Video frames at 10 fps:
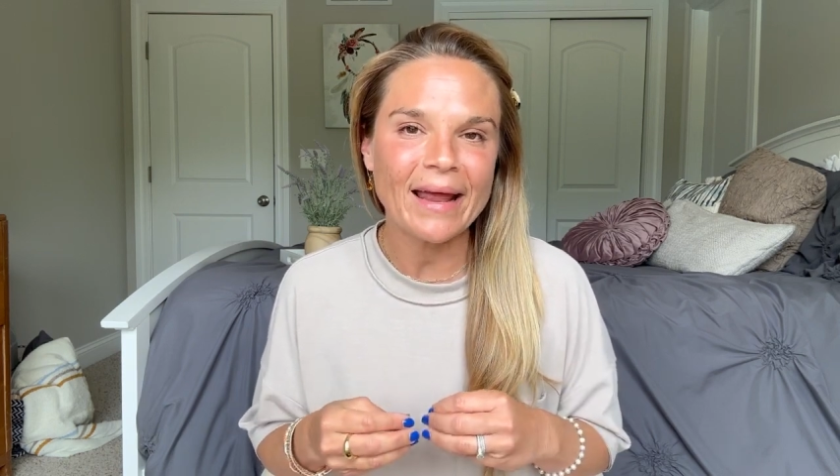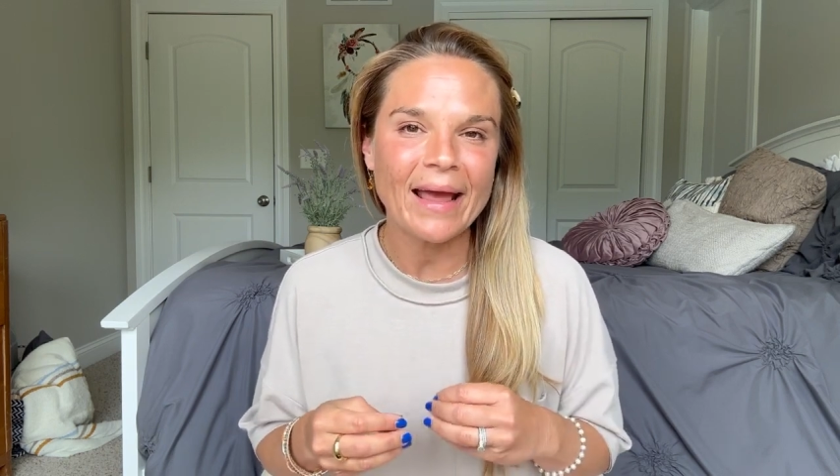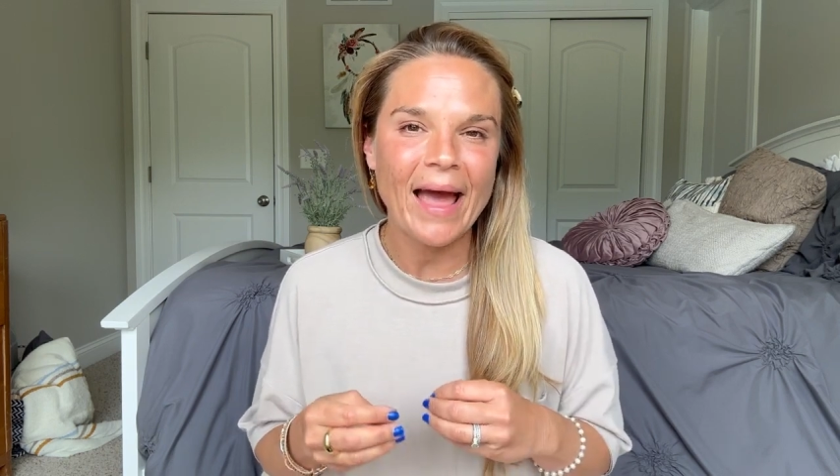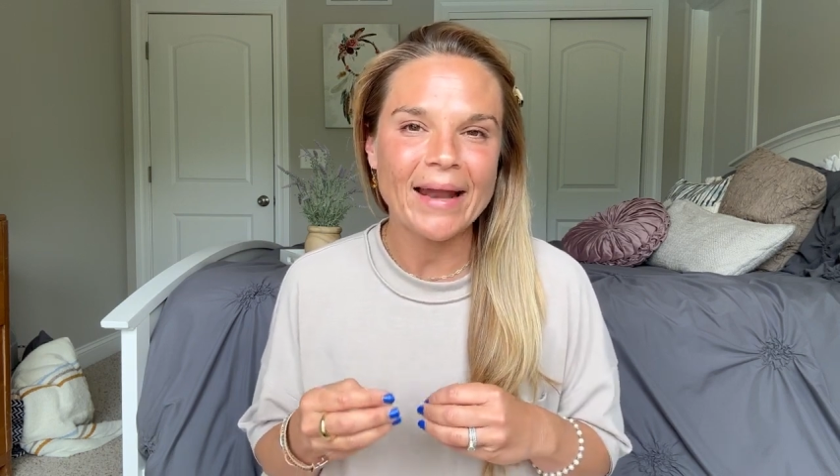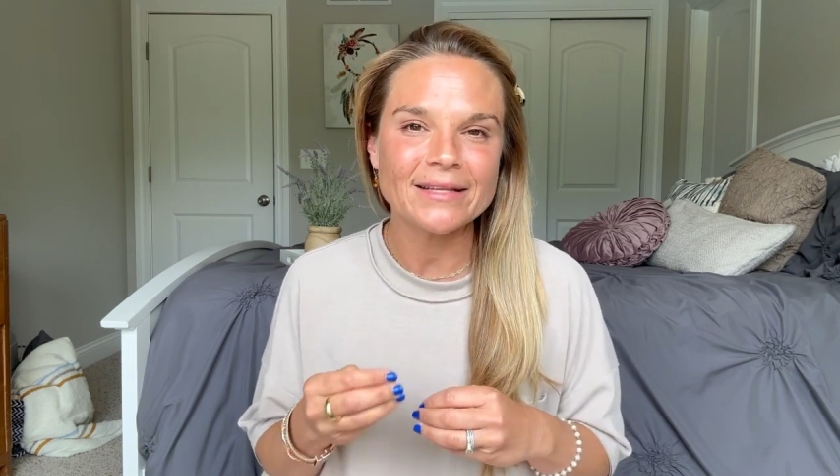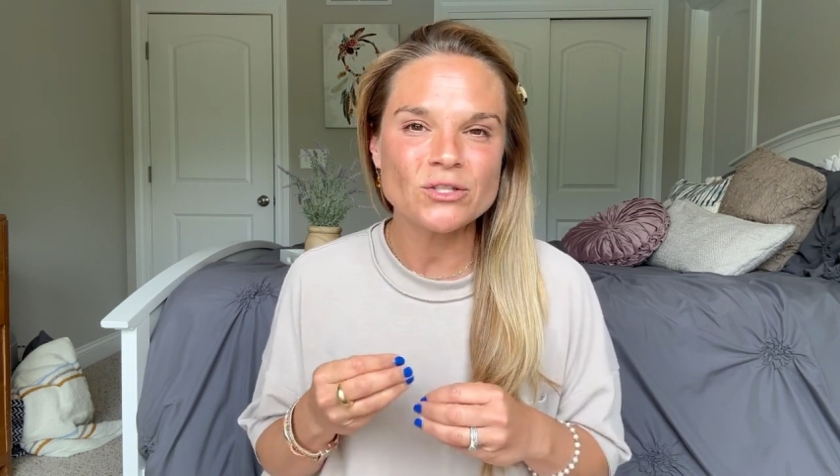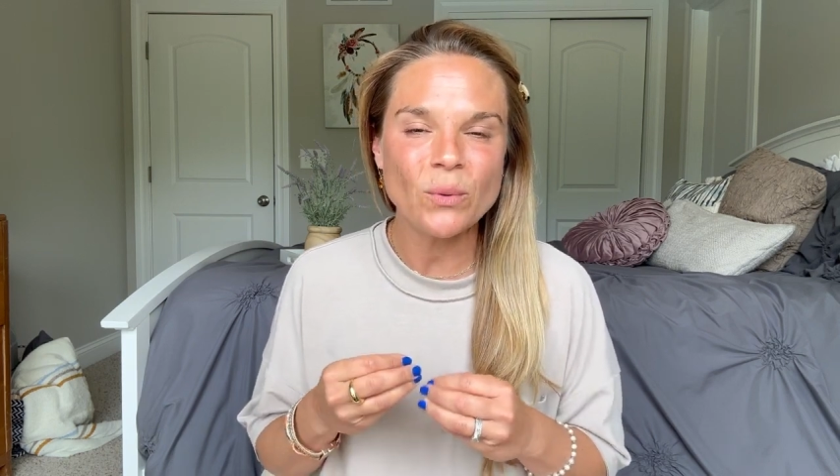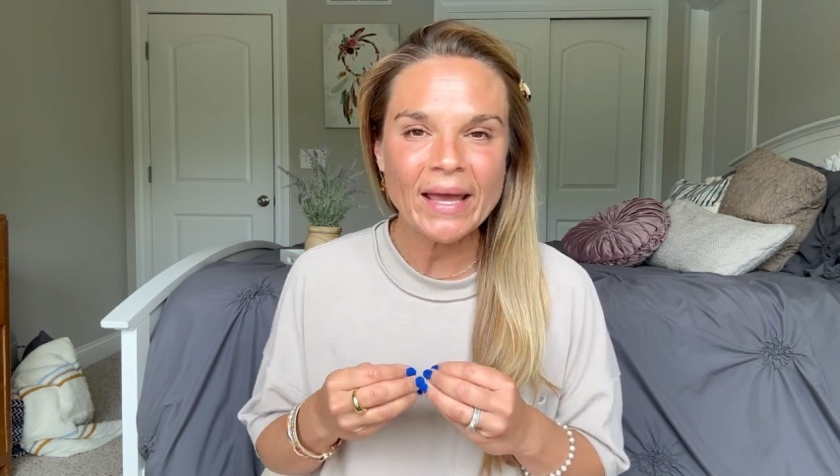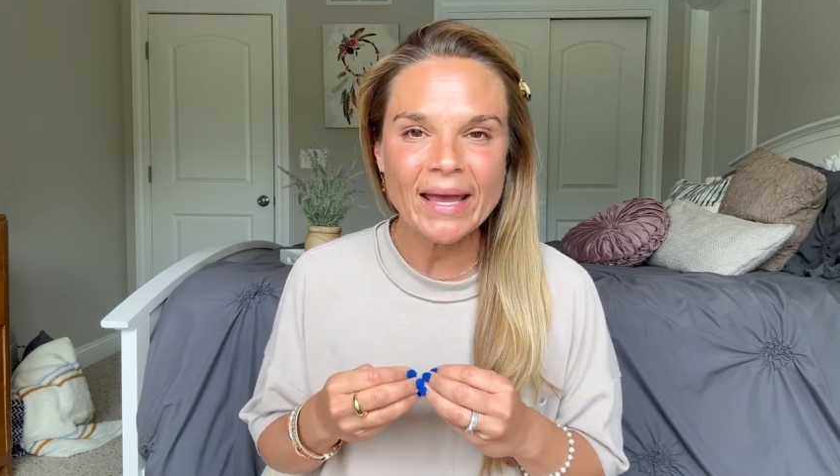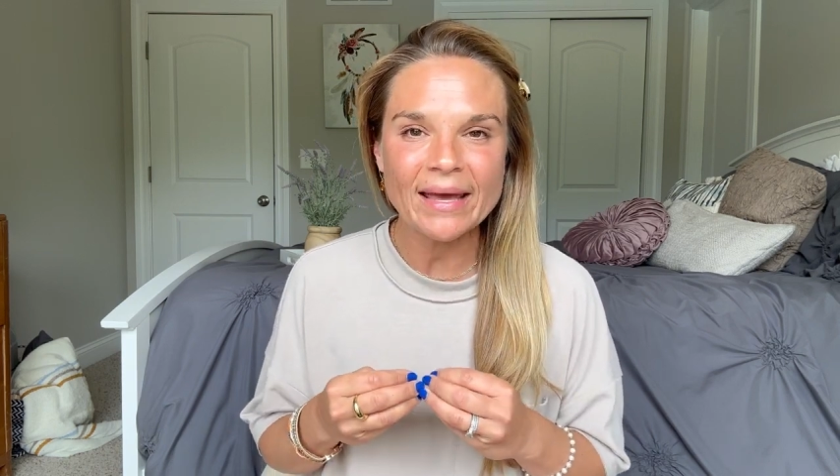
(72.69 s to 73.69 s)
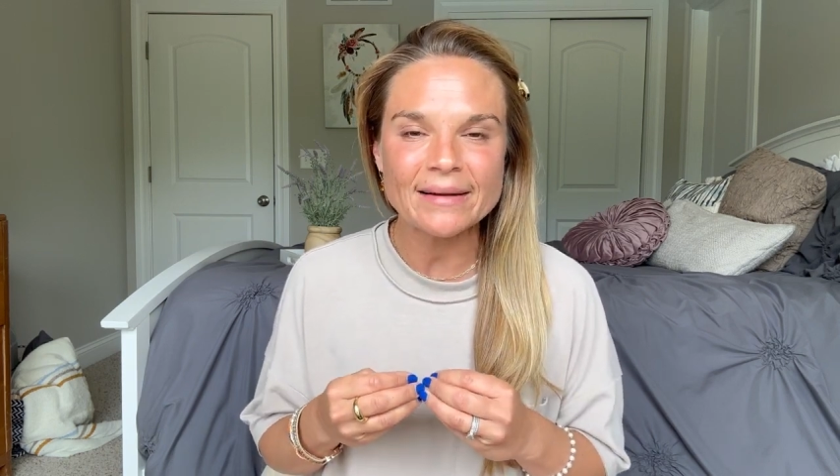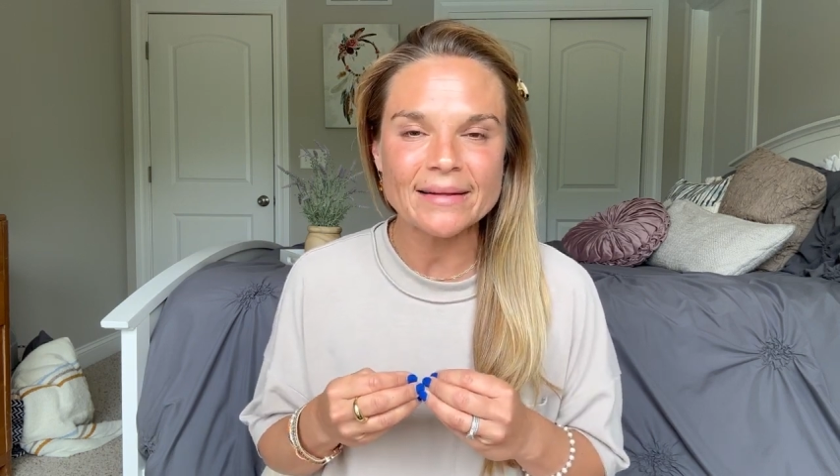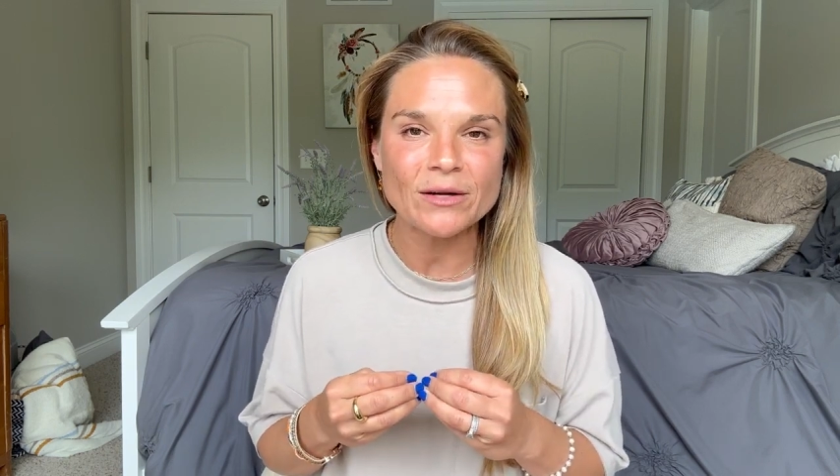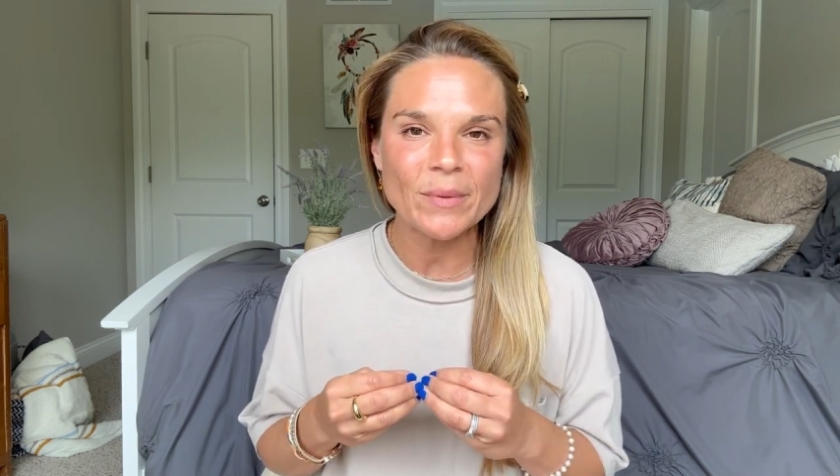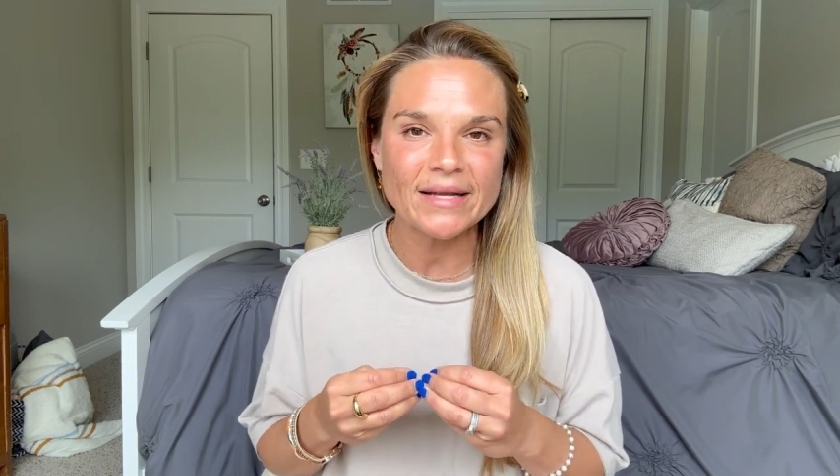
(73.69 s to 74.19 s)
and kind of tweaking it a
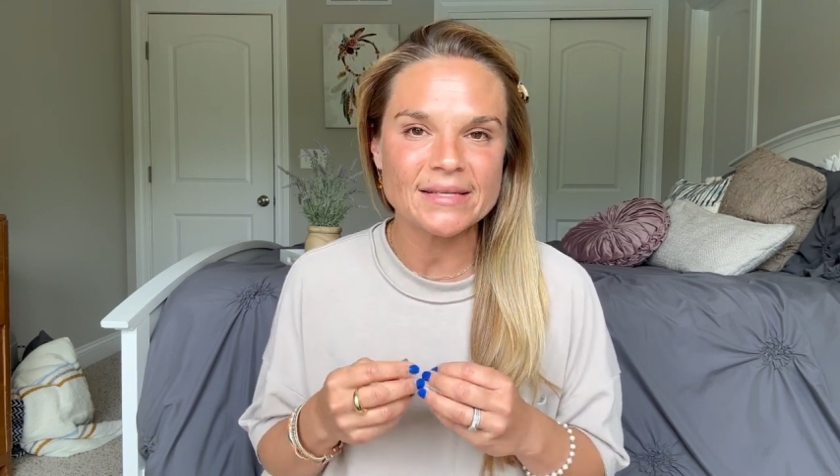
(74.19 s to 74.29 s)
little bit